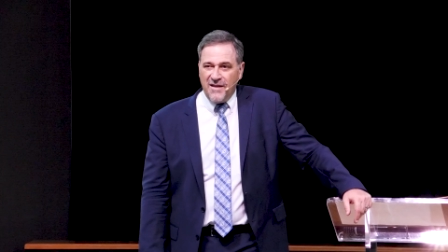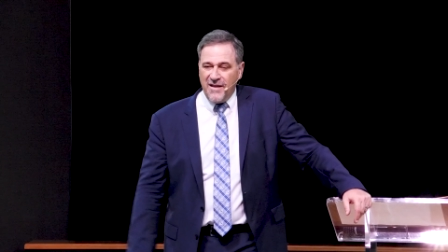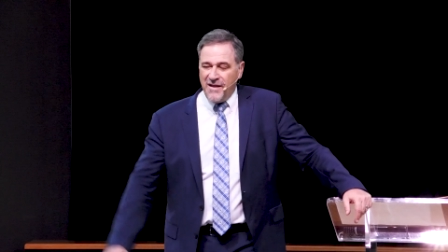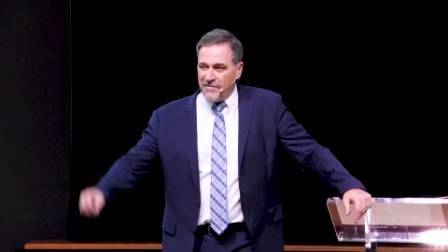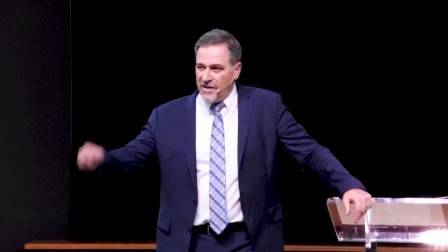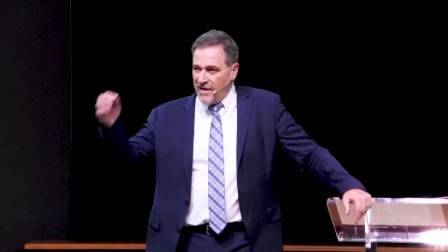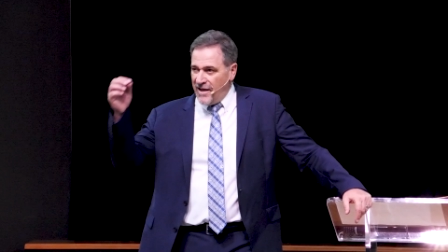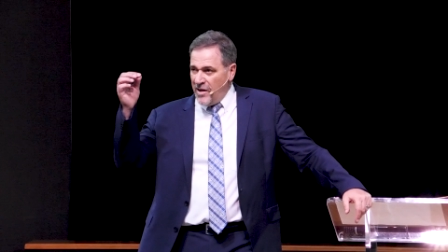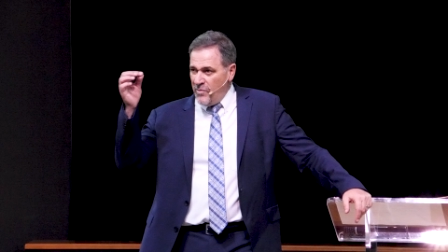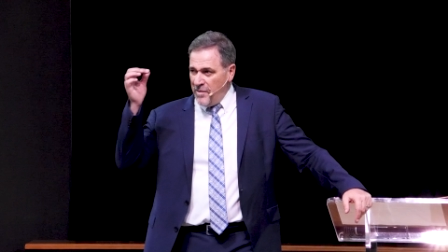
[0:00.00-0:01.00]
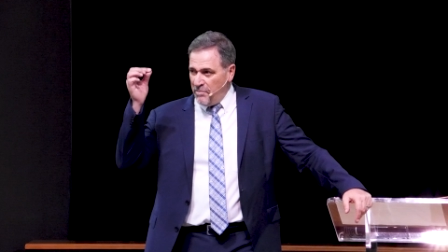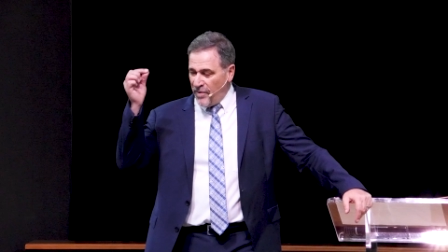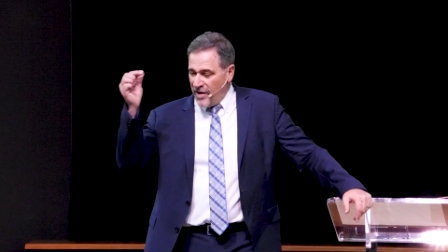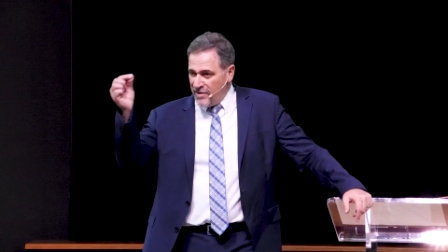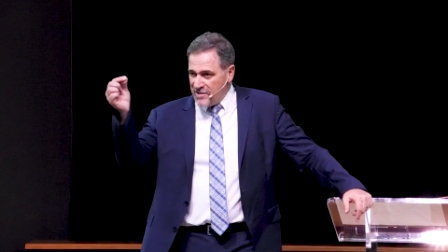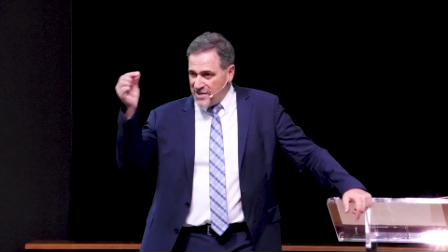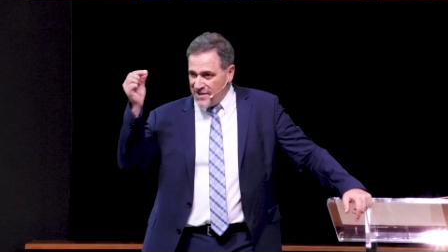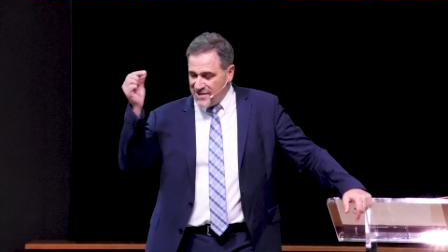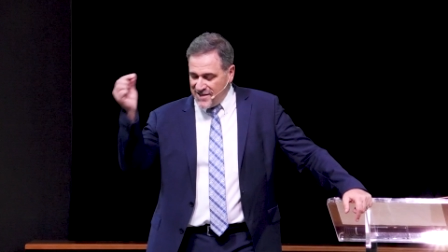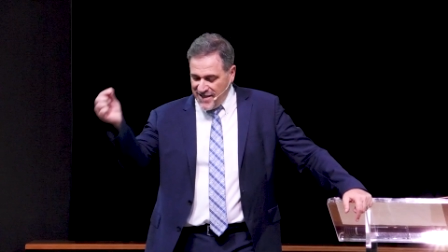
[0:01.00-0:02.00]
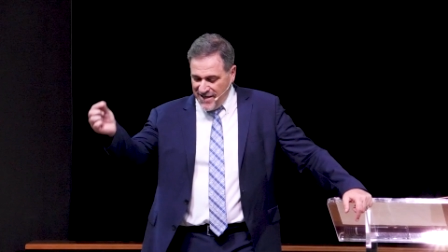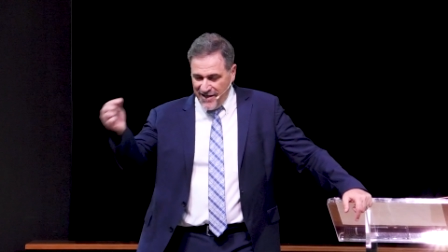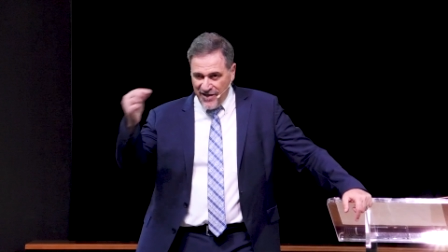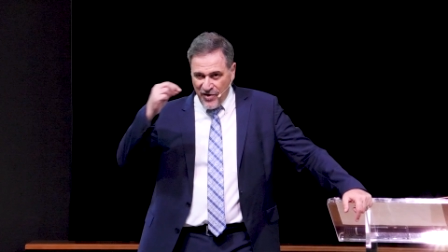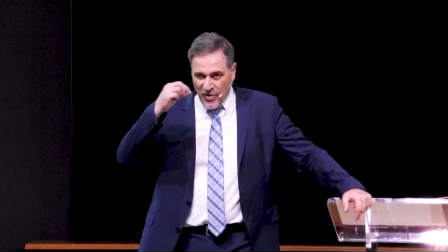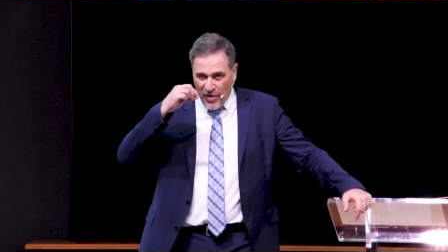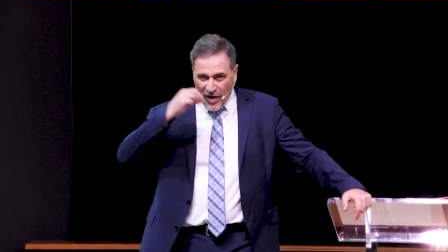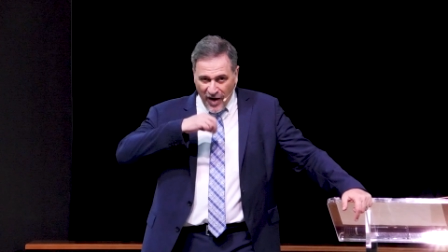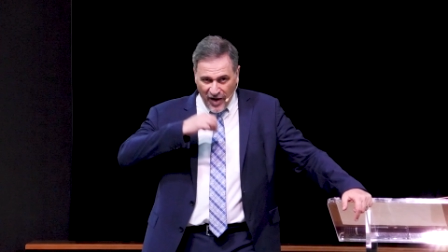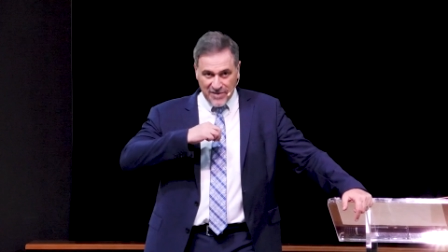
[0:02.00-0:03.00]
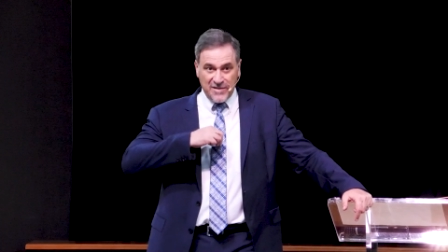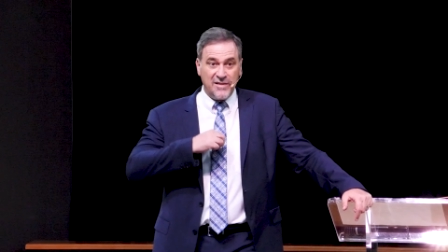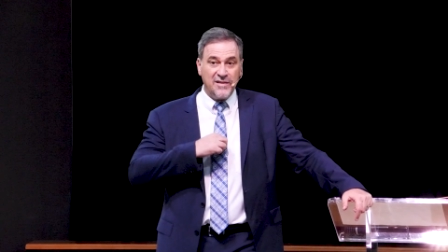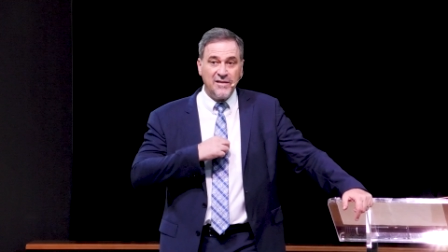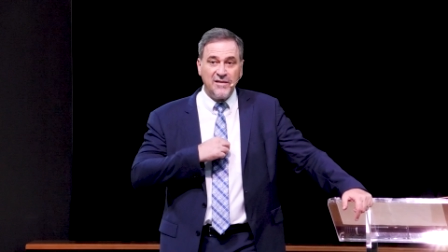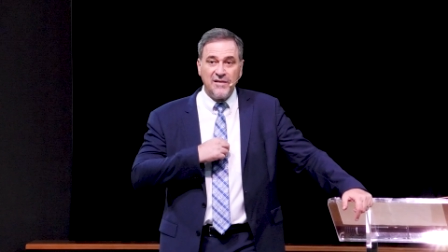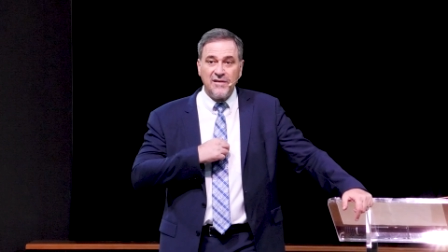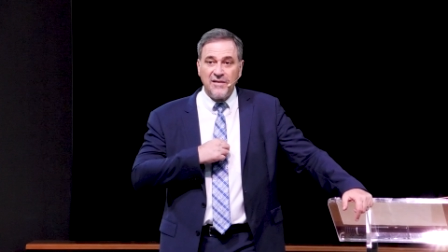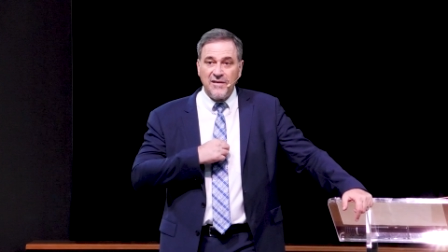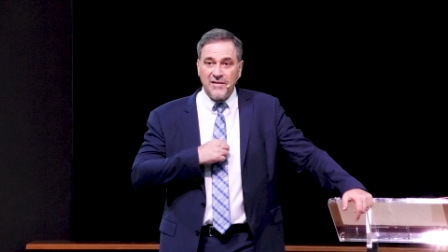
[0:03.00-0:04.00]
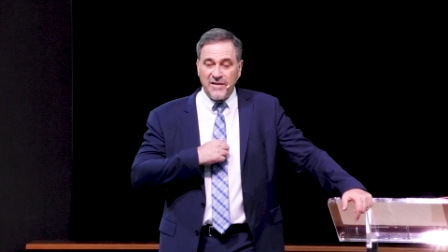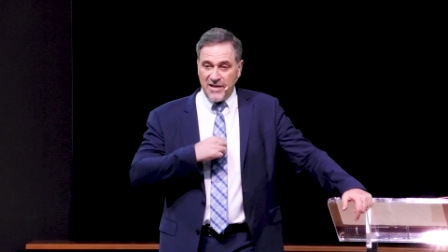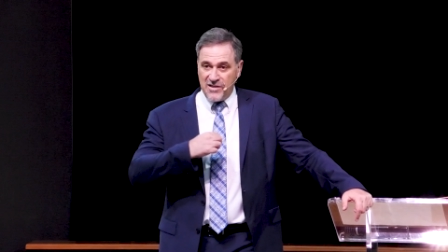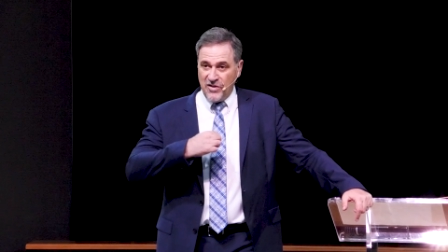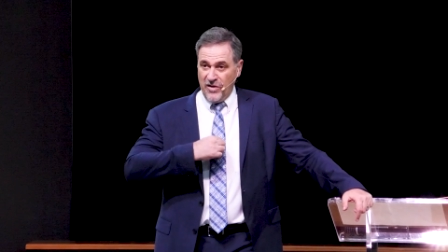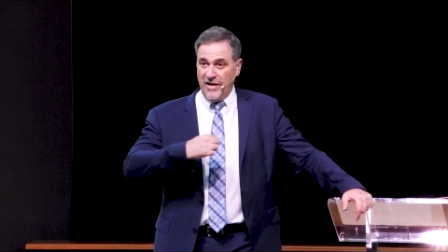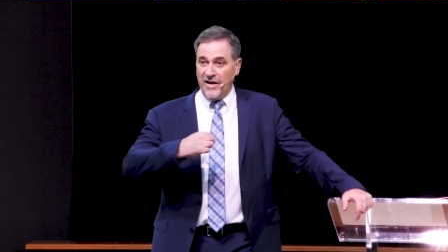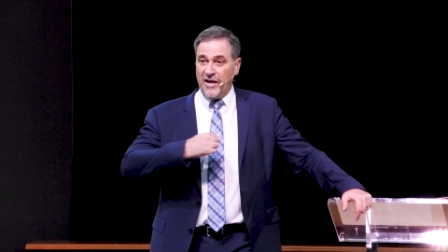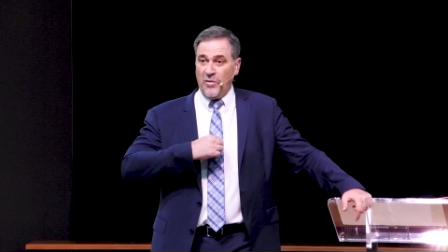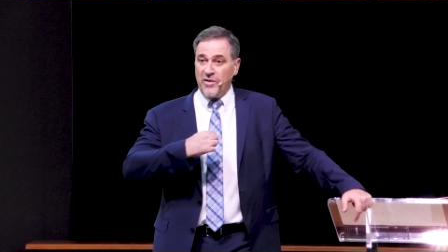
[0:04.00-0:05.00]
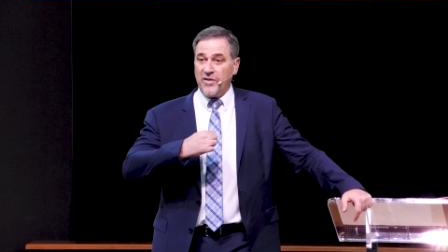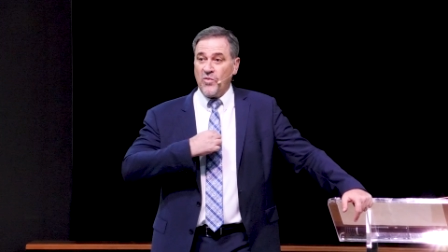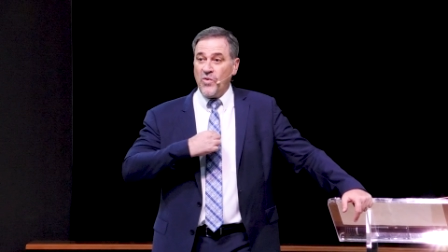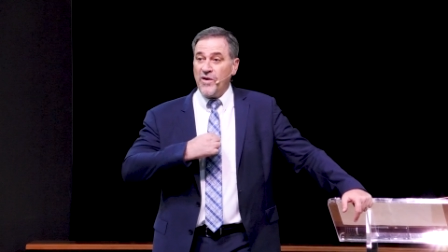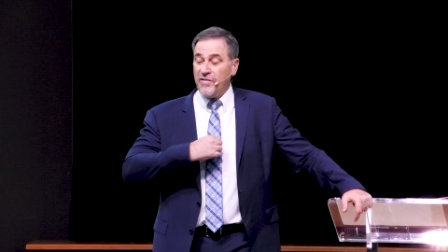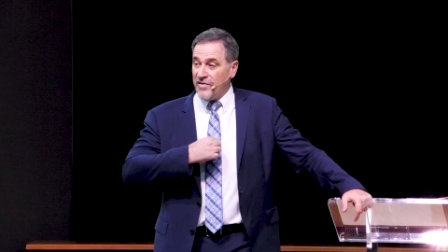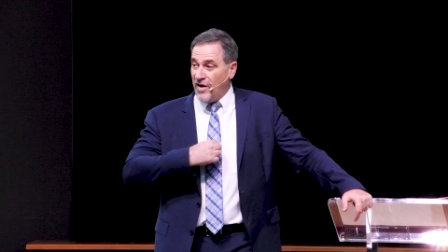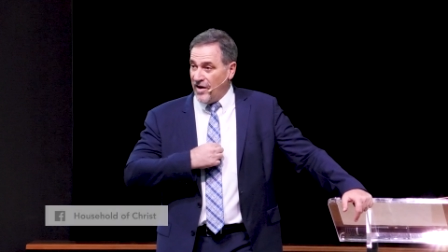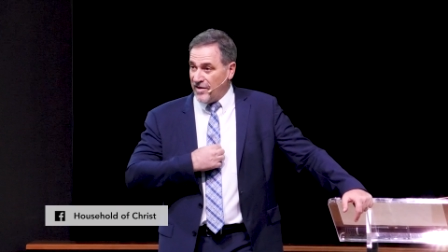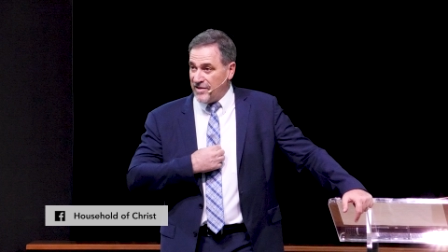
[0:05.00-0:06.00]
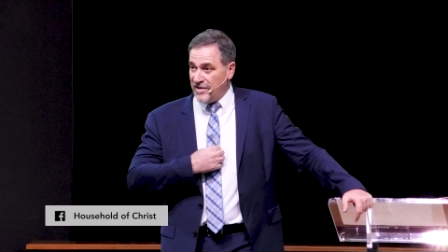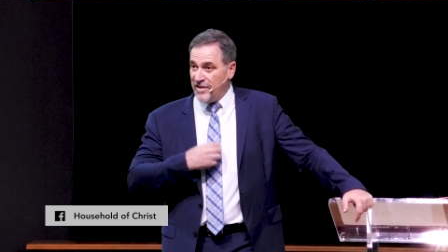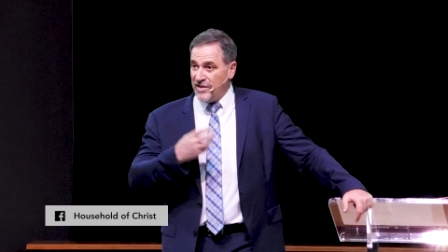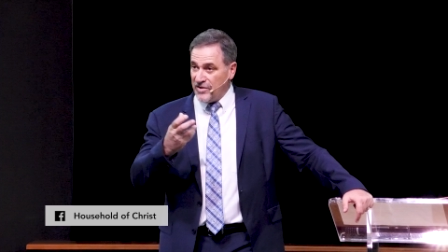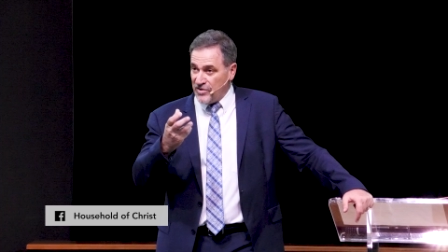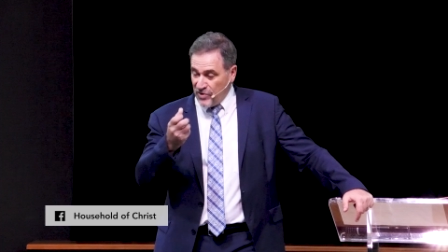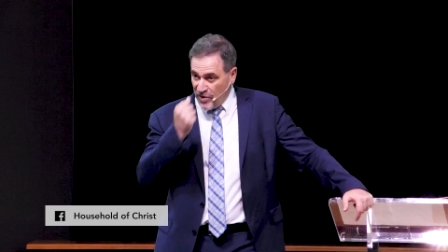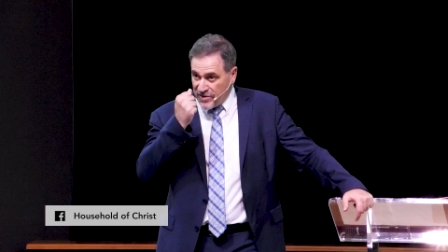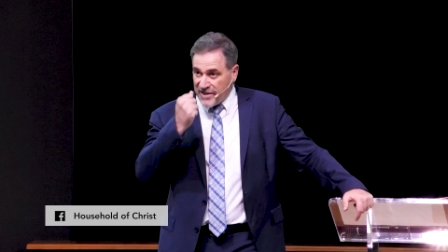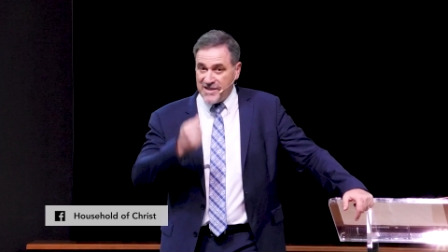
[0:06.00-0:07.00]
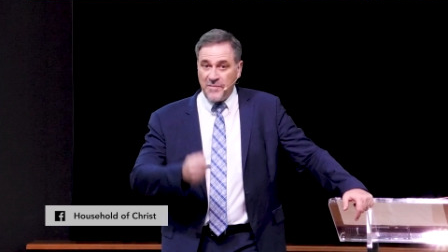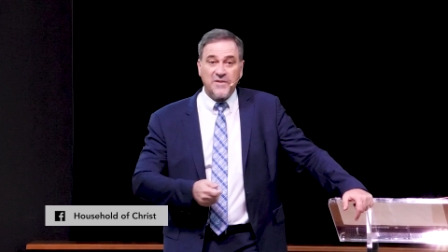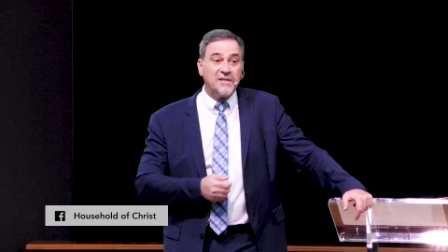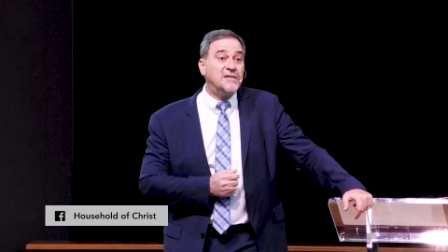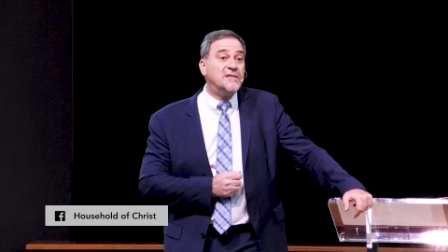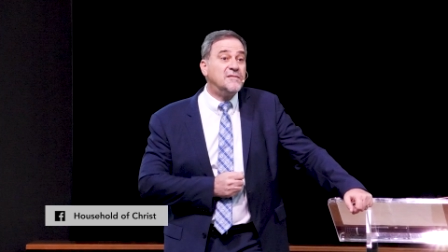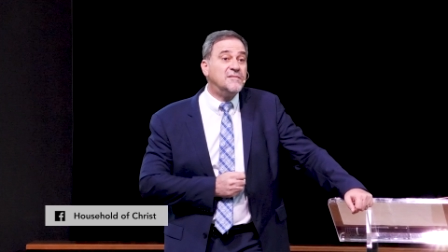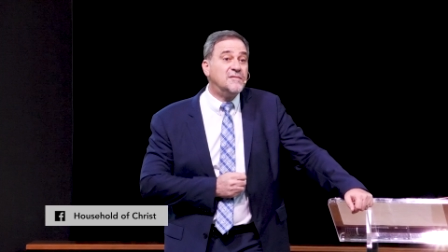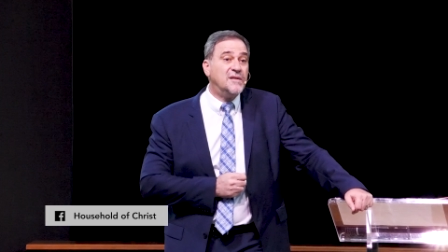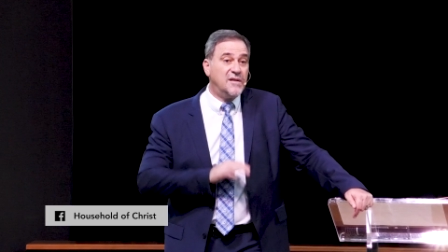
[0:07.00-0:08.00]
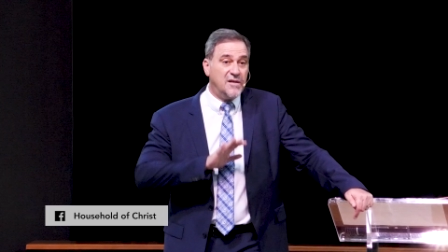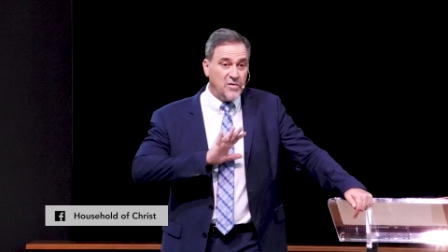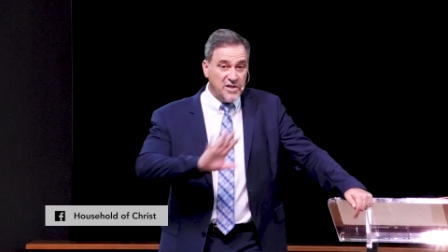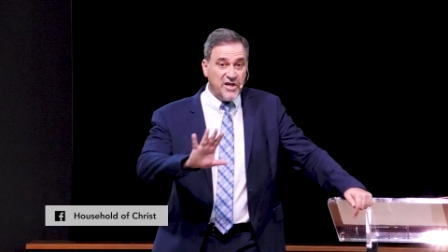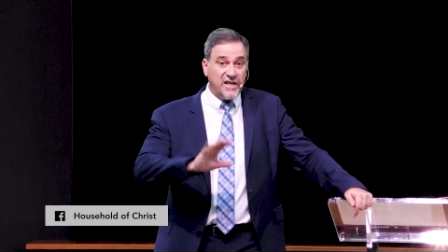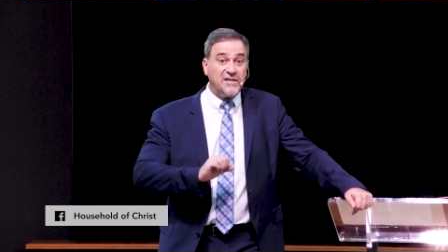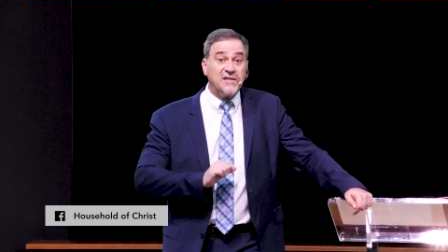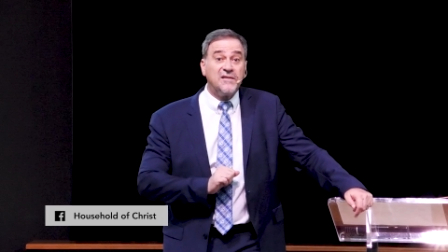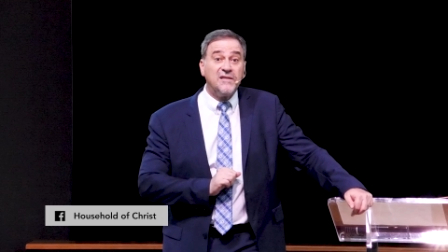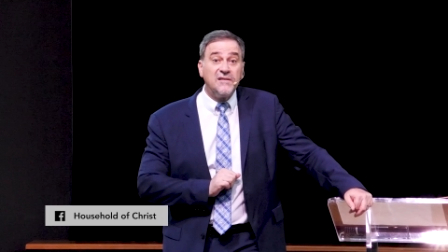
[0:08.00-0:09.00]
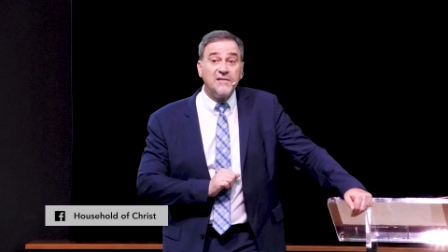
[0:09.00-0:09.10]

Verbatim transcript: If the enemy plants a seed in your heart that is not in line with the word of God, do not accept it, reject it.